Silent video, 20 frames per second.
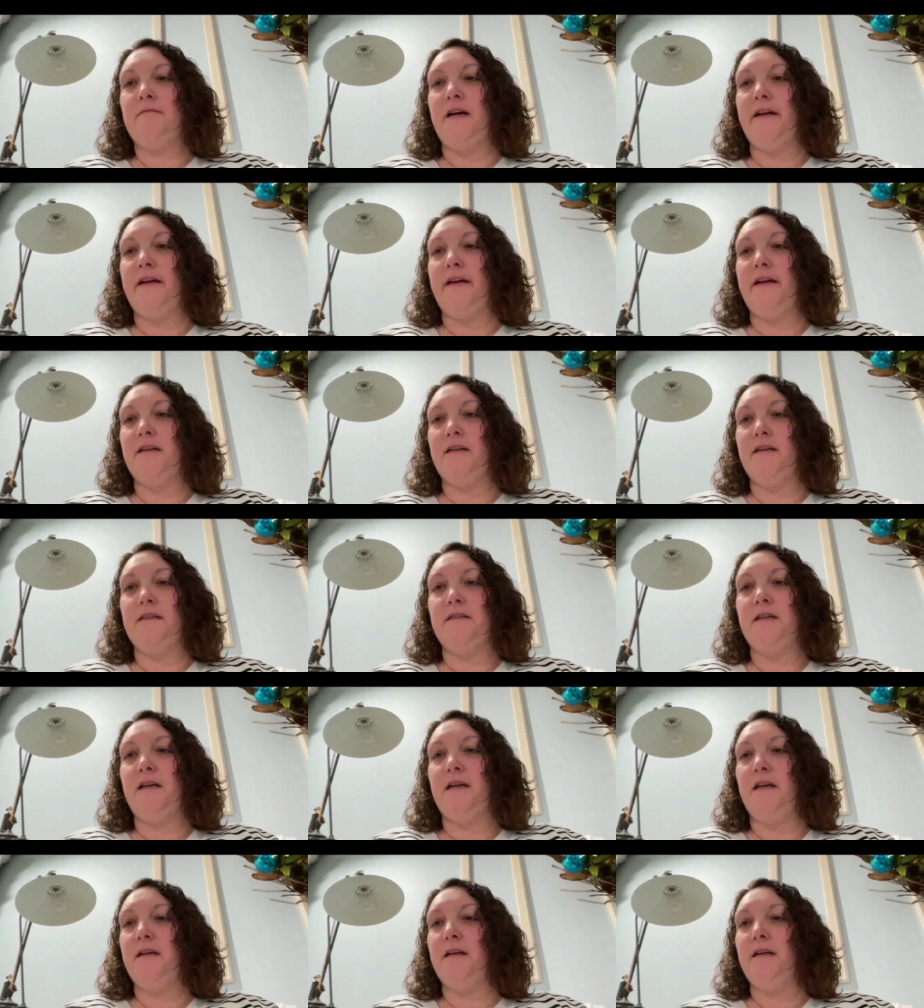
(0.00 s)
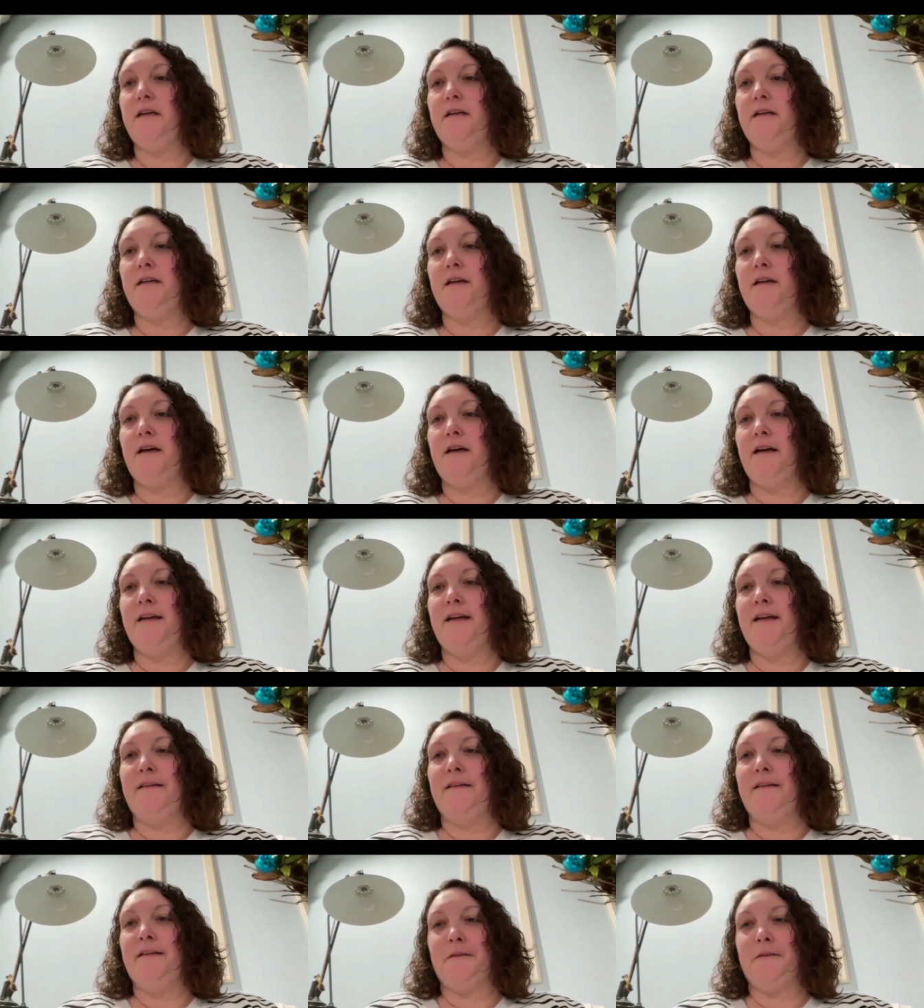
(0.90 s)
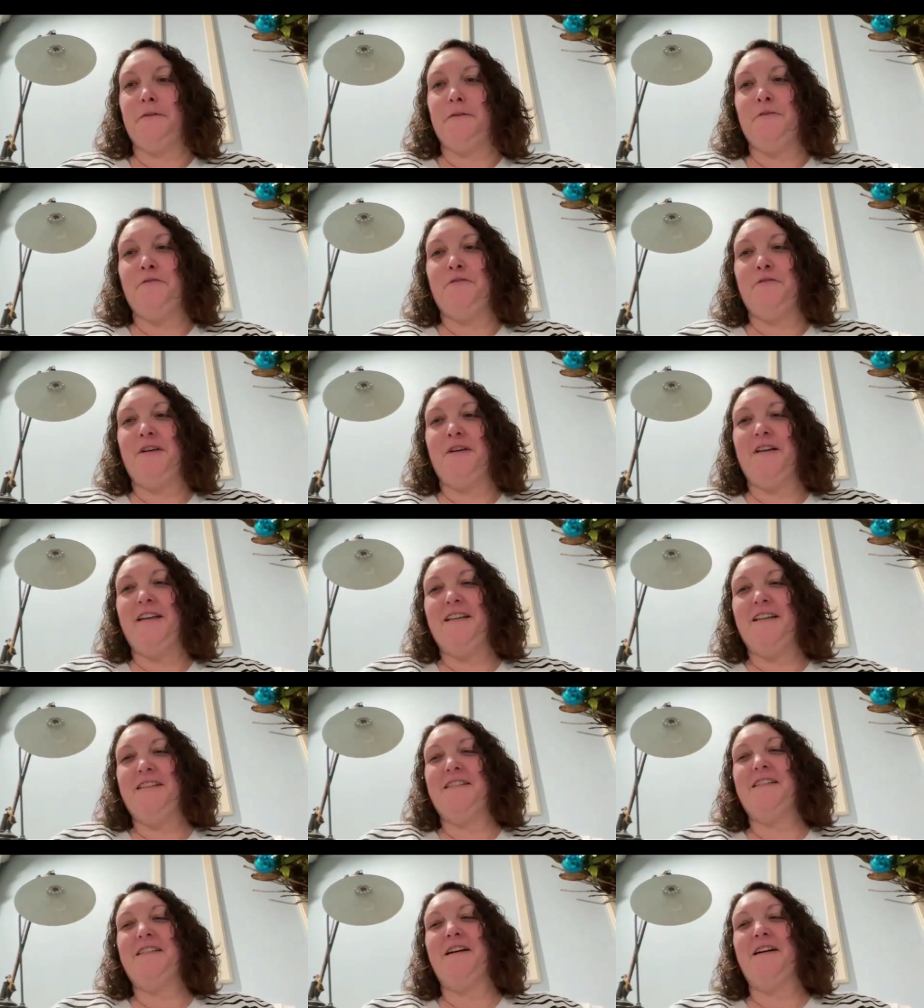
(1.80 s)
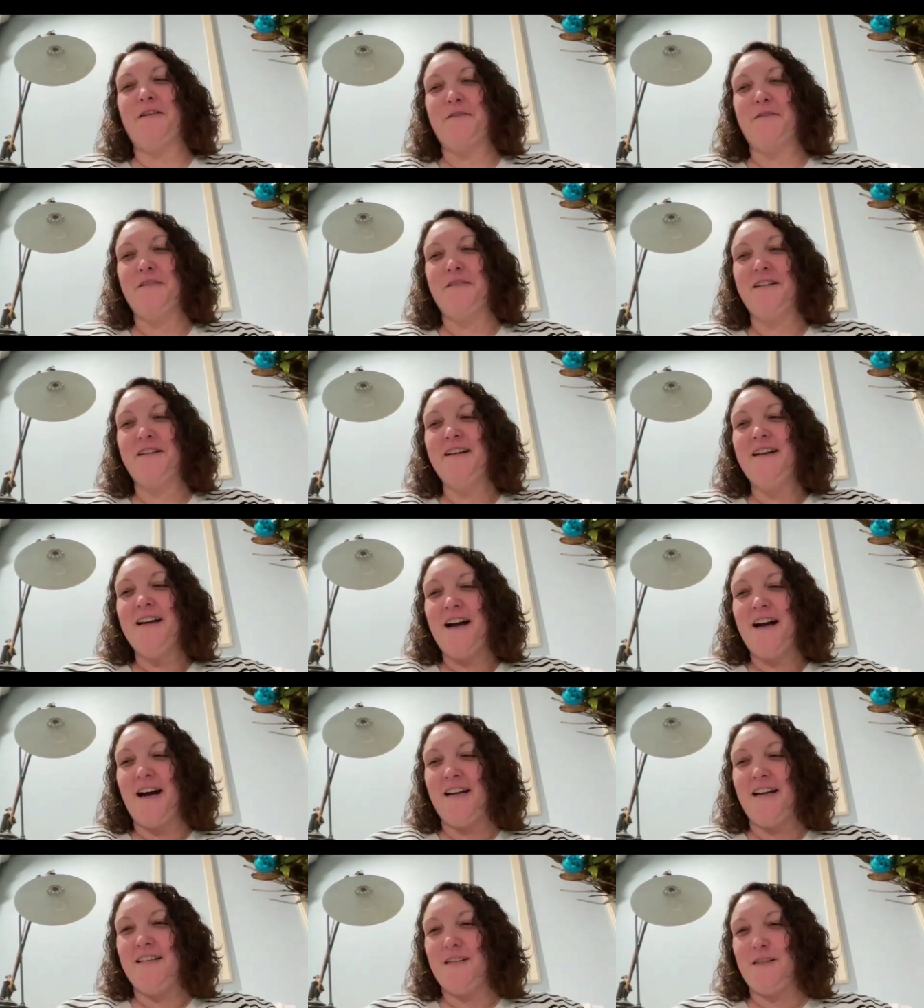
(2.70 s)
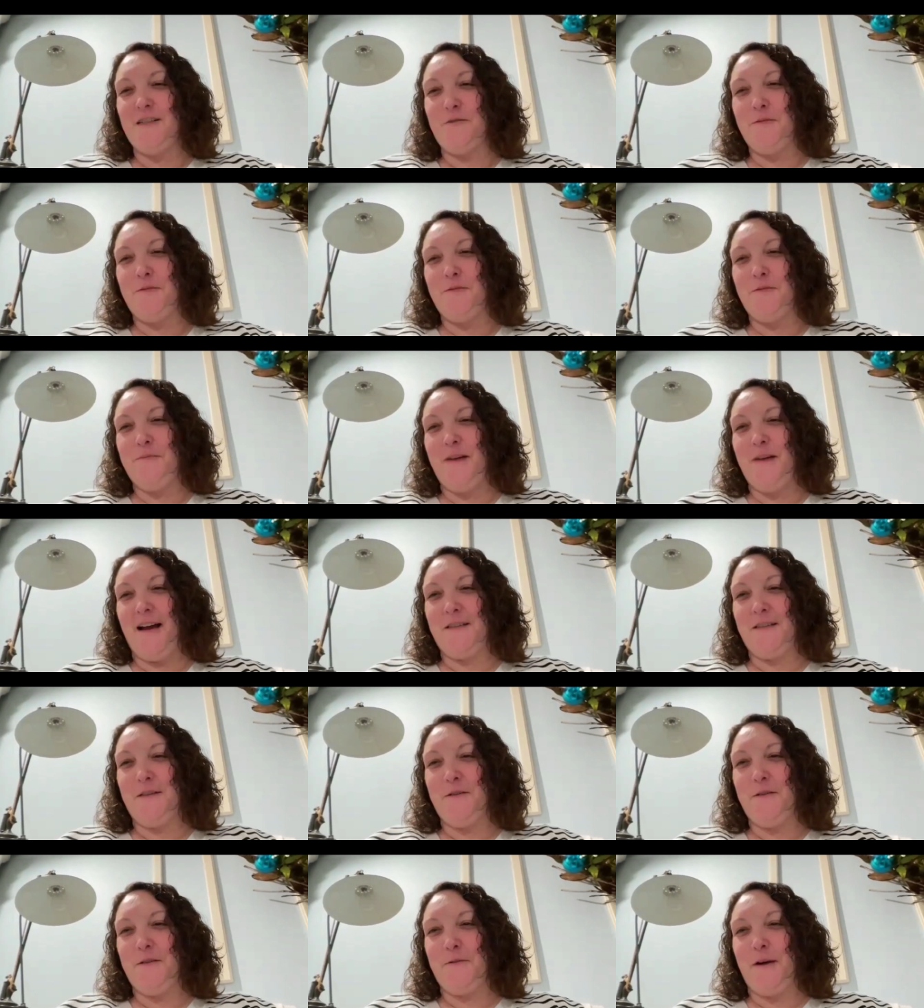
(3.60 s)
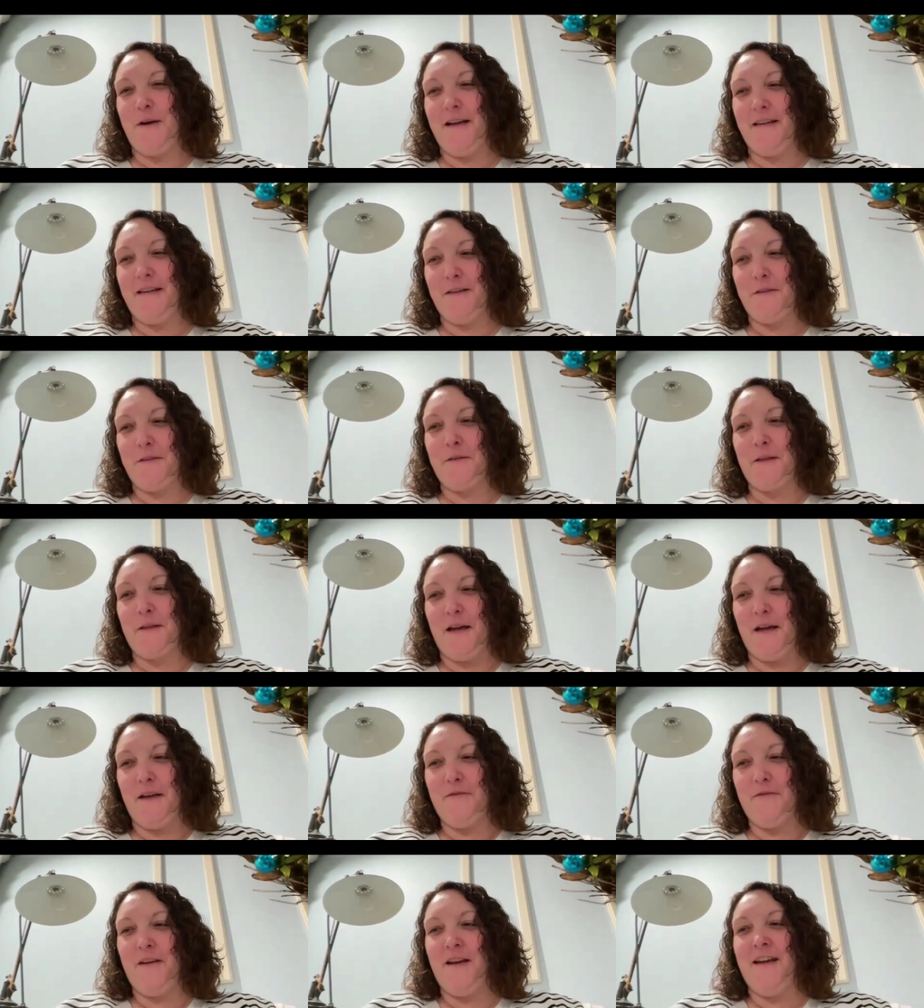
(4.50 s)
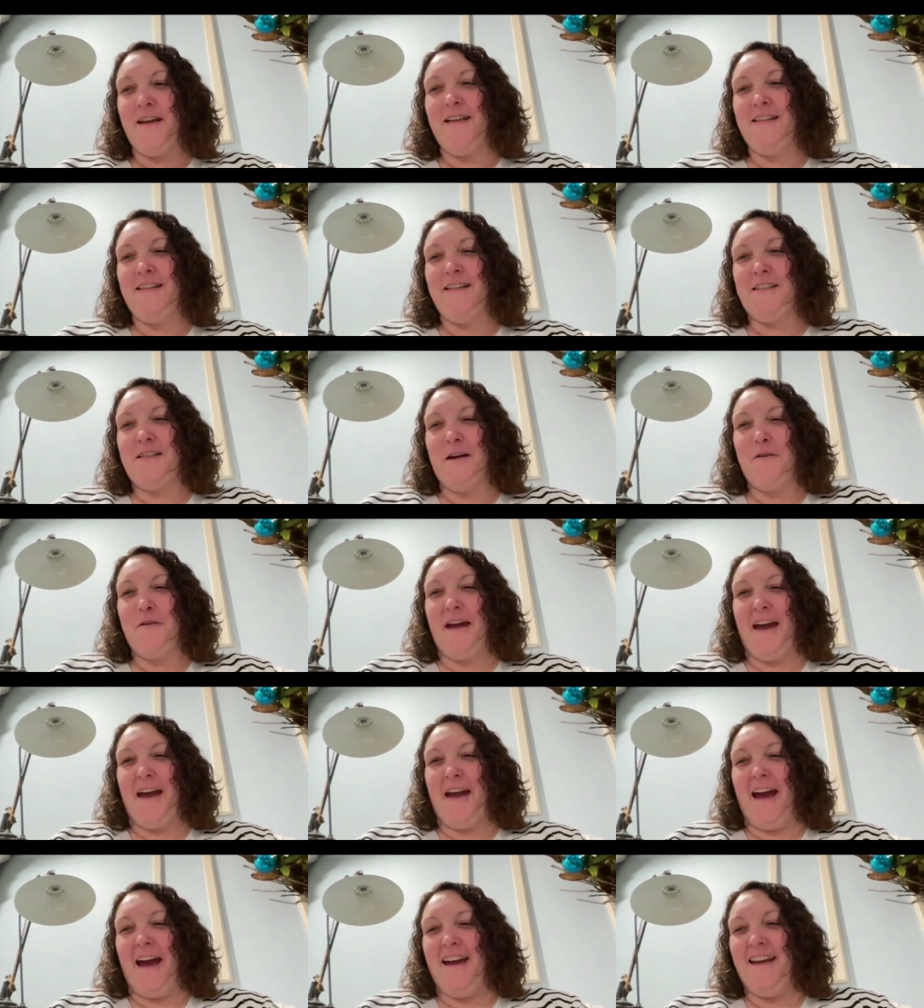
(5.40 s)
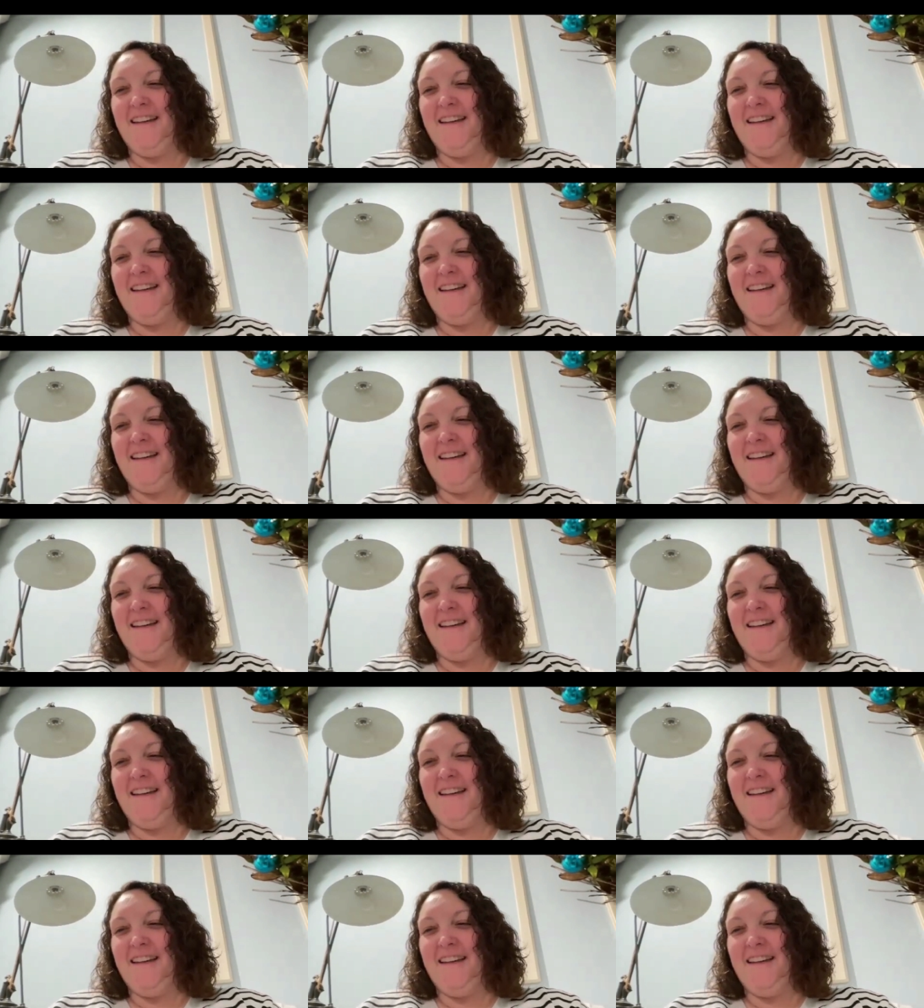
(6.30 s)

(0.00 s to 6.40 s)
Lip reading: I couldn't take it. I hate gluten-free, so I just went back to the regular life, and it's okay.